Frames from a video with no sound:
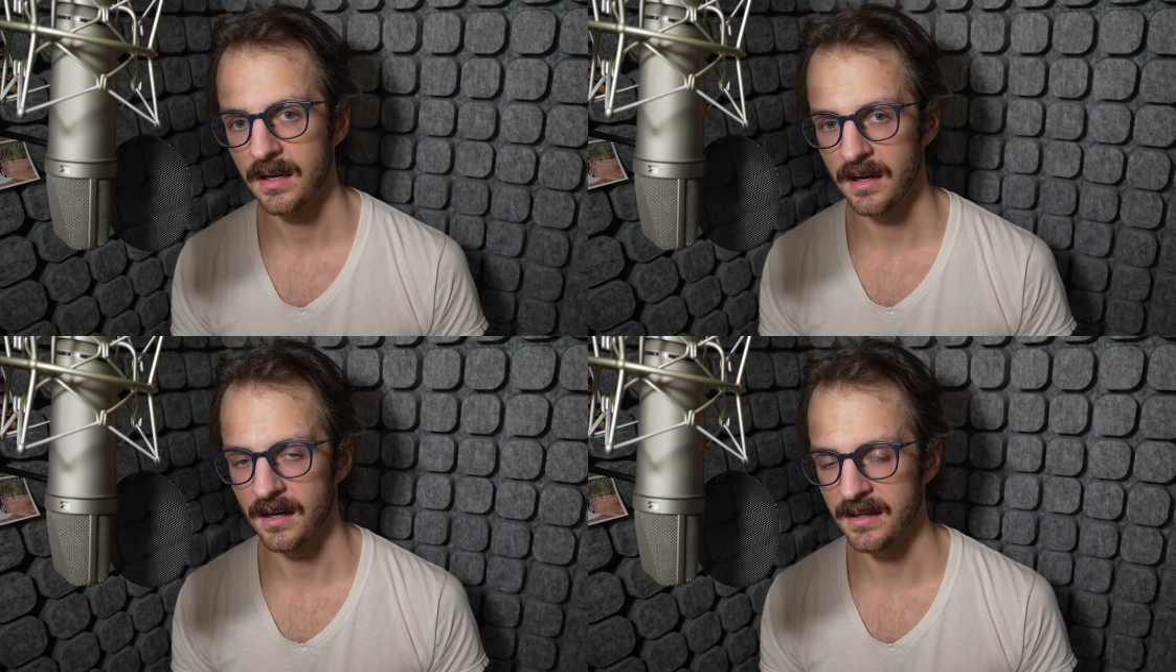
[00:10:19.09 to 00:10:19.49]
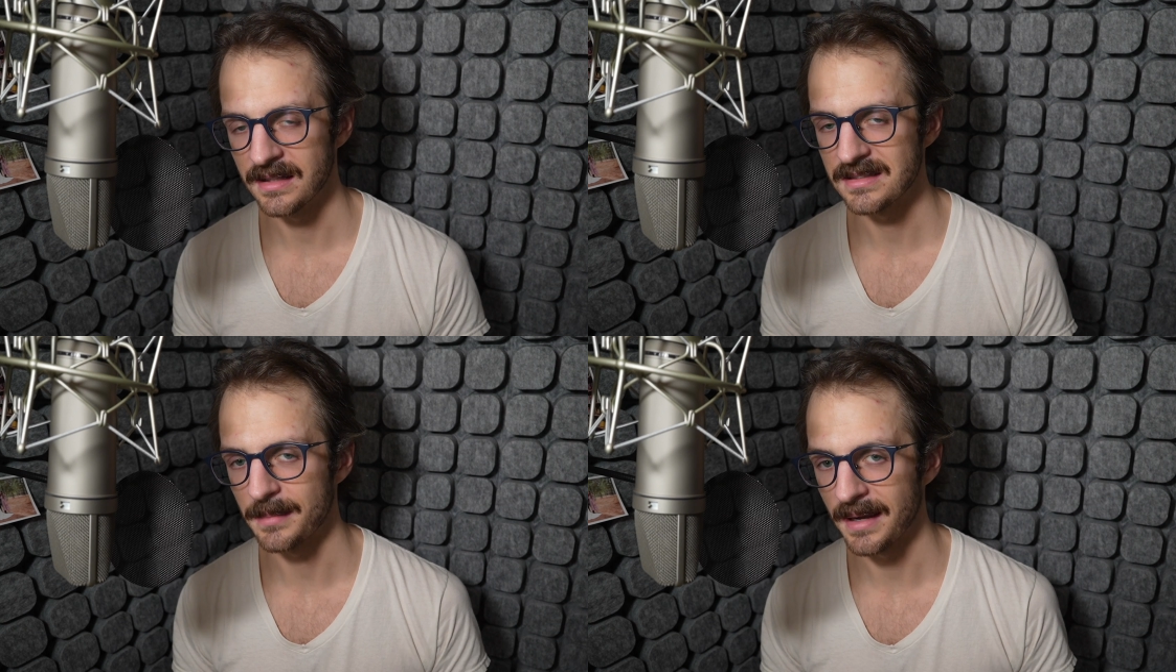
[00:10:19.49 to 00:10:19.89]
uh,
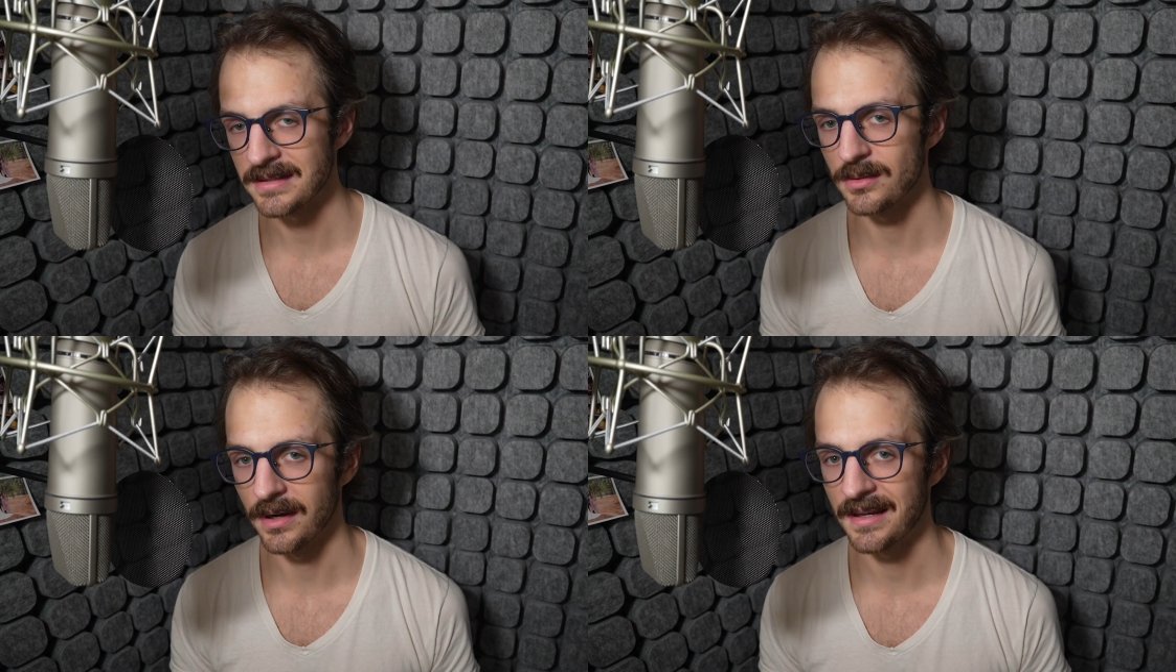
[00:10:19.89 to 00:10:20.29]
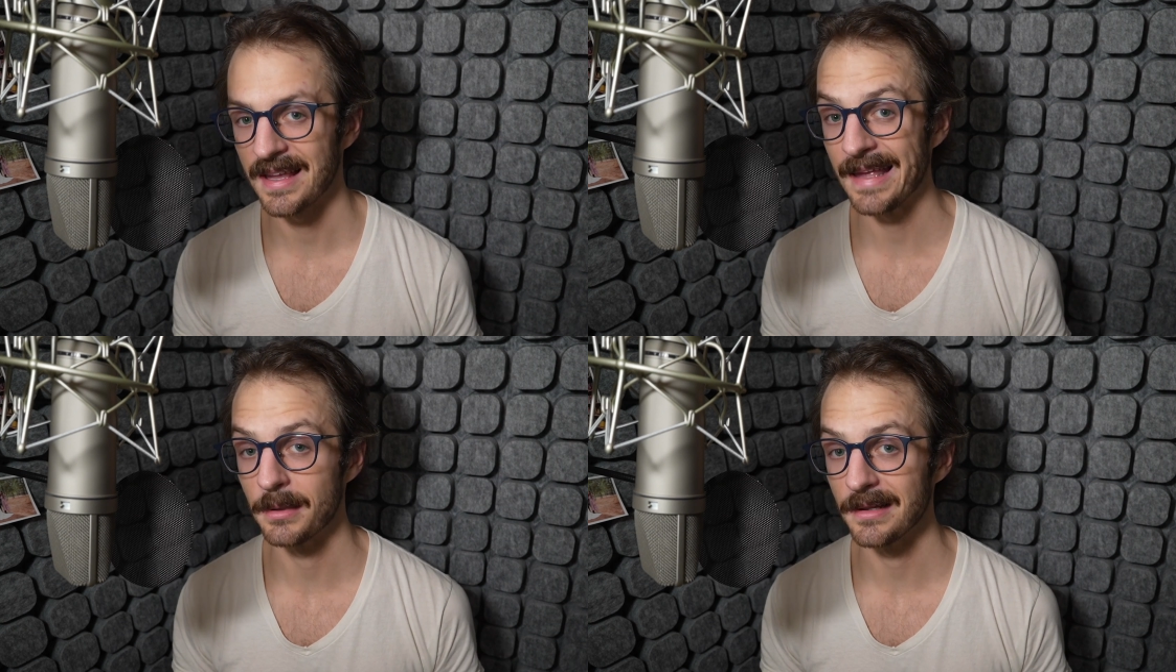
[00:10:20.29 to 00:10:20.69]
get some extra
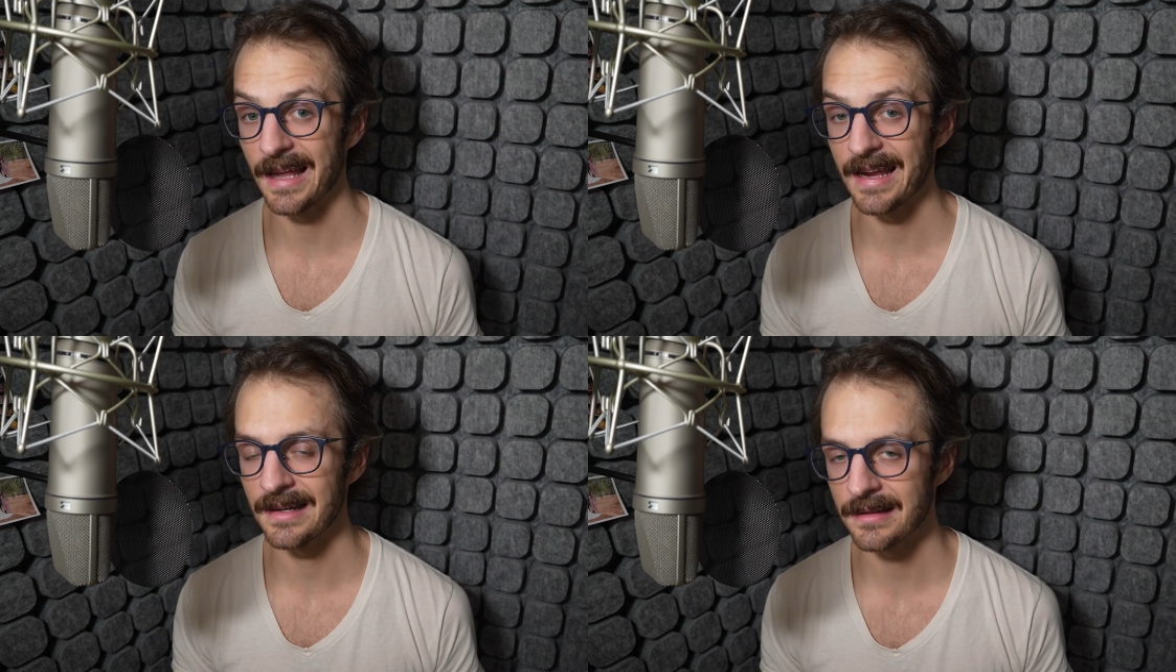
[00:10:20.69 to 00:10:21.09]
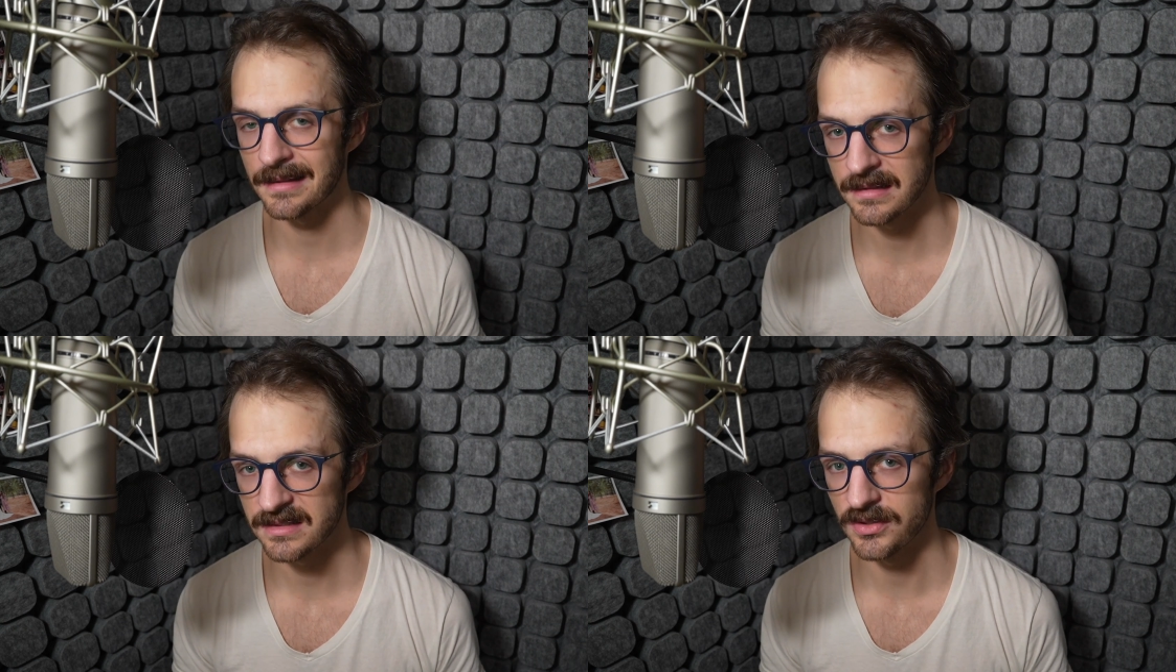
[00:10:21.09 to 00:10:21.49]
cable
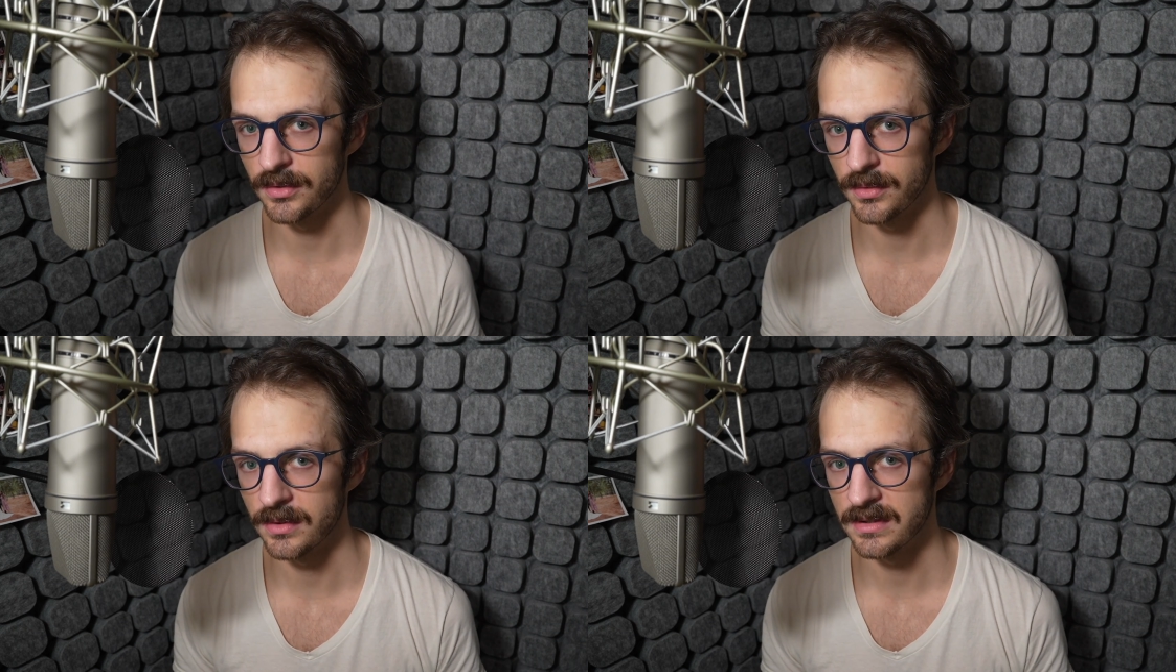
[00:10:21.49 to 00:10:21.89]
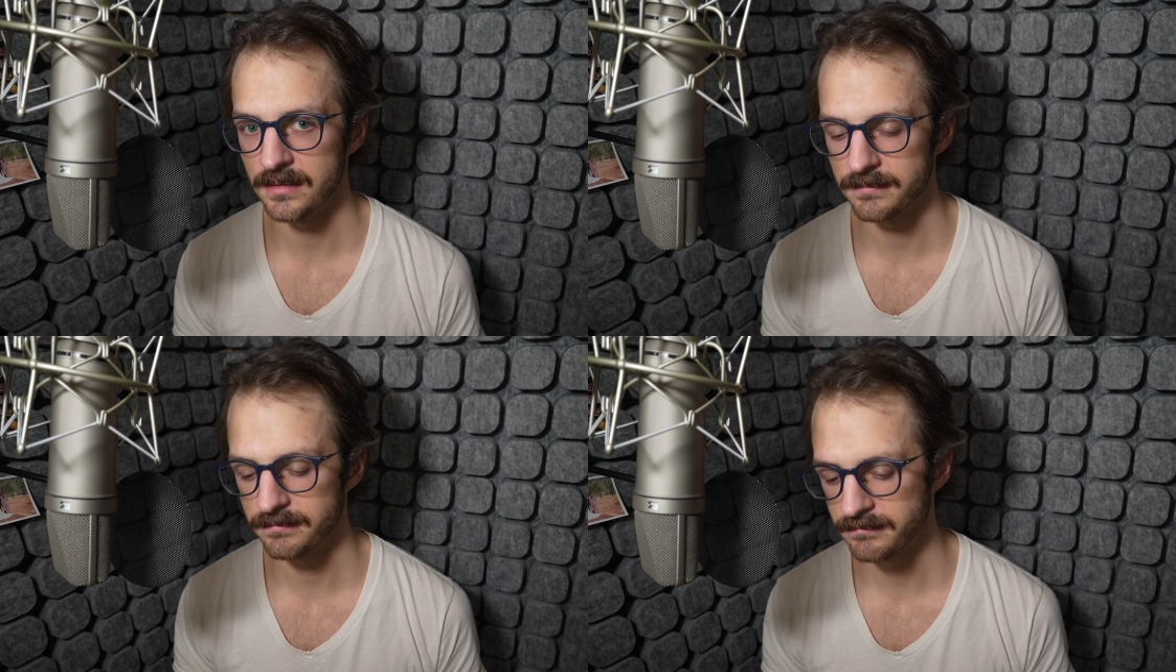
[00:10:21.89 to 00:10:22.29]
length to
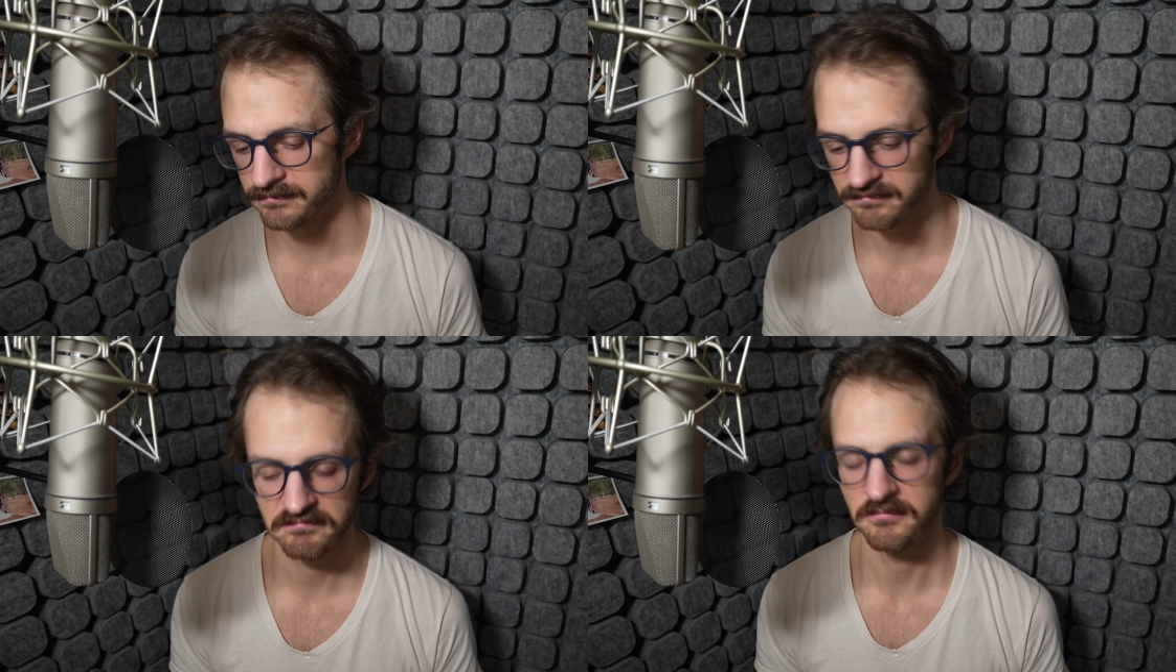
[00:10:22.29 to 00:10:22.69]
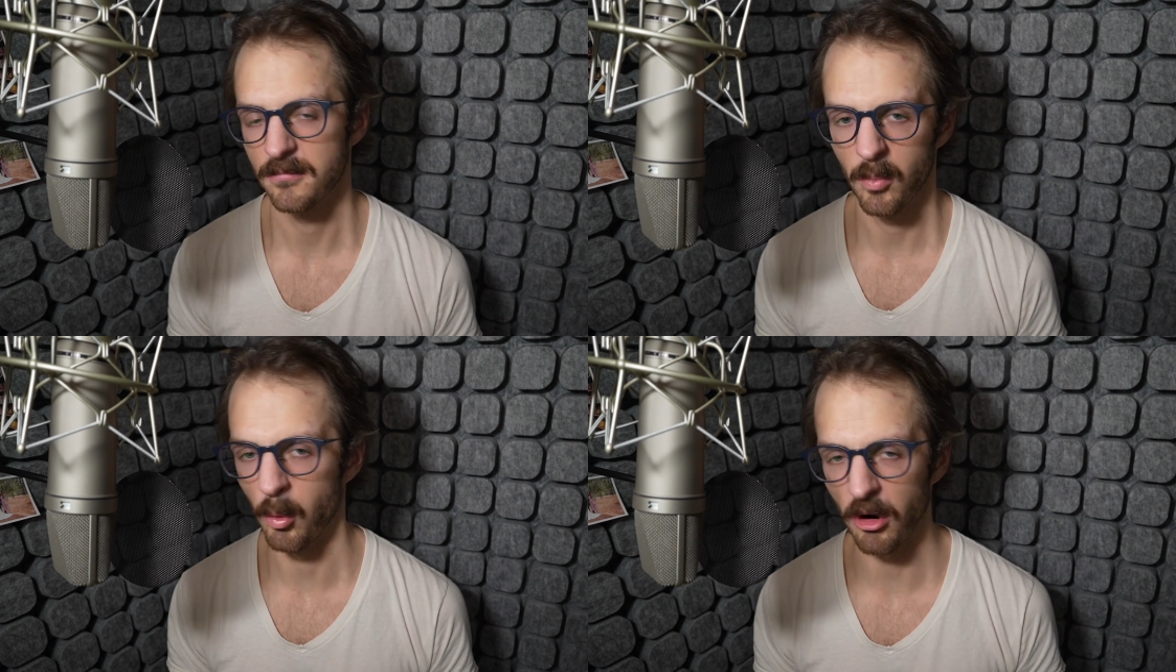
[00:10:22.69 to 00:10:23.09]

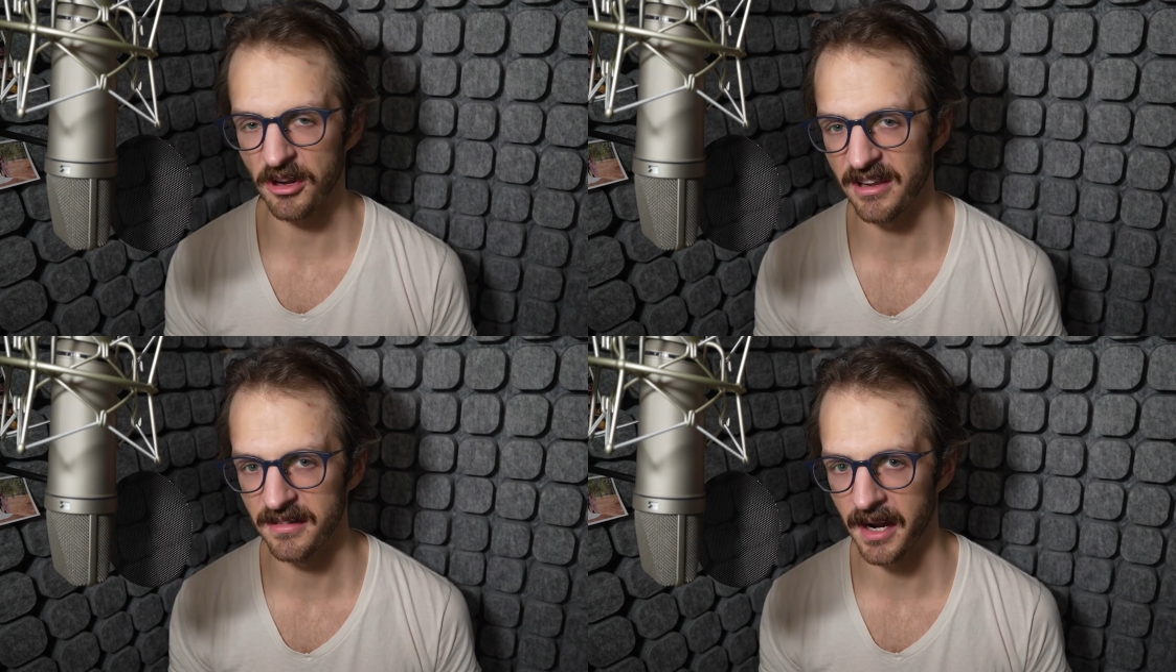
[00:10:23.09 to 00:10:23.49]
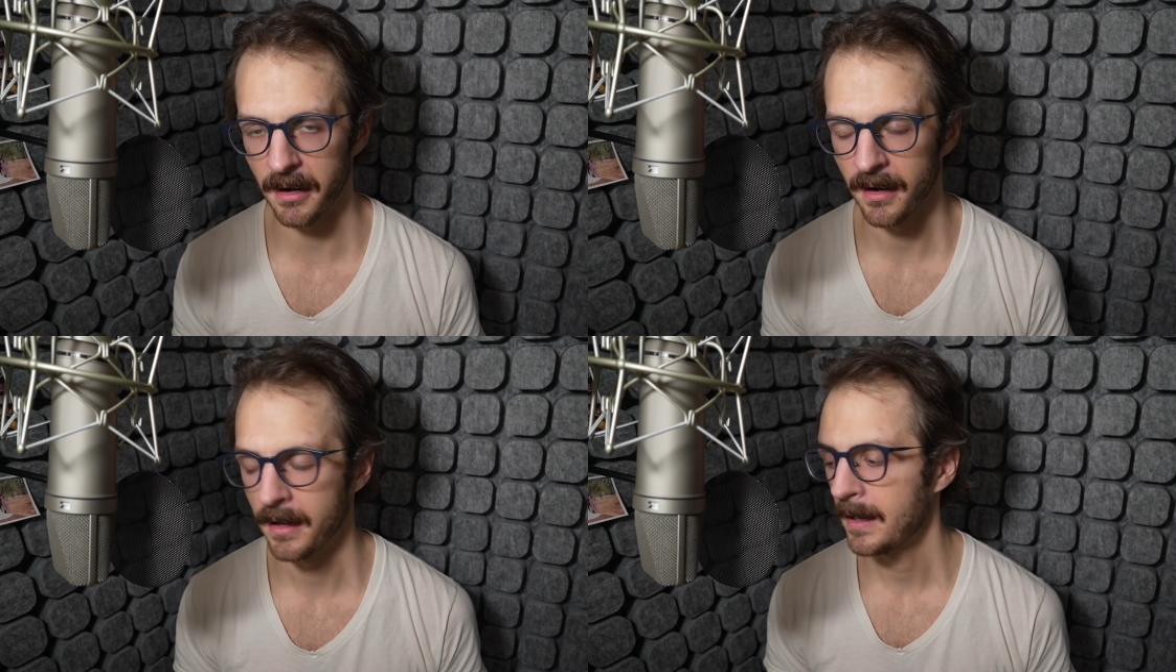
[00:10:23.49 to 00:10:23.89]
work in there.